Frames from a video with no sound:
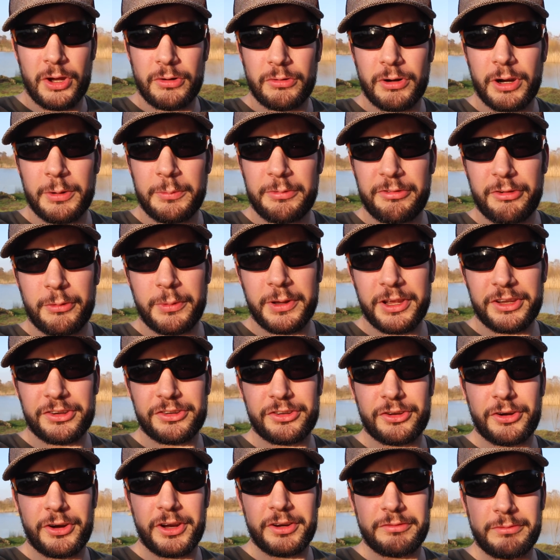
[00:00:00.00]
Right, before we get
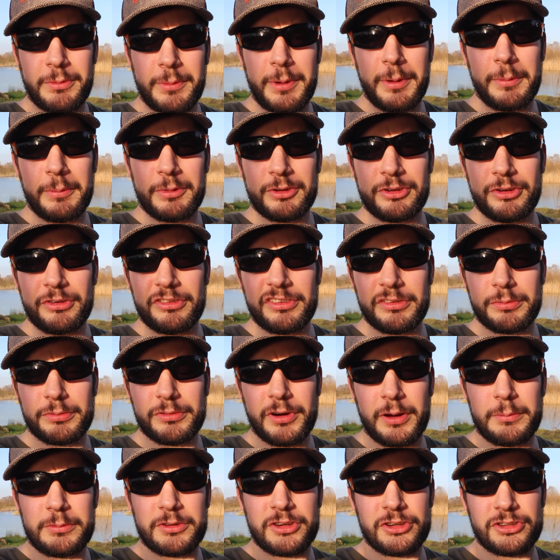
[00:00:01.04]
started, remember to
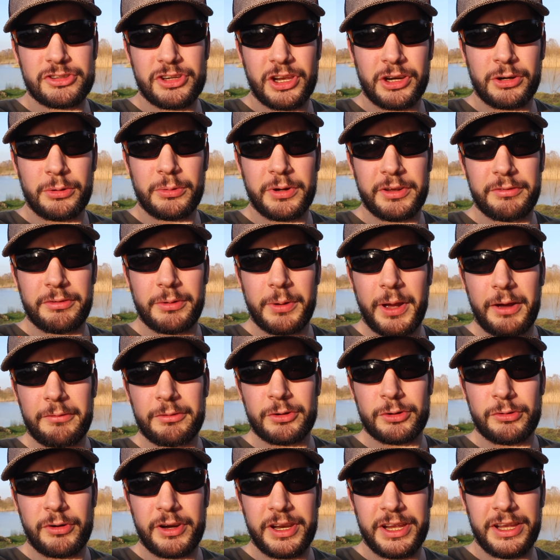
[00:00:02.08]
subscribe to the channel if you
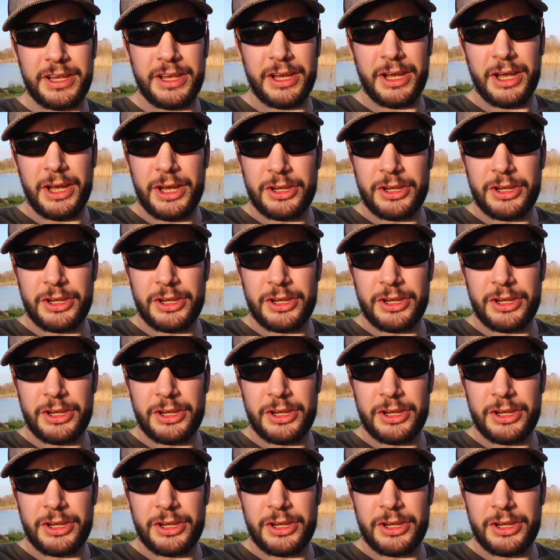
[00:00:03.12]
haven't already.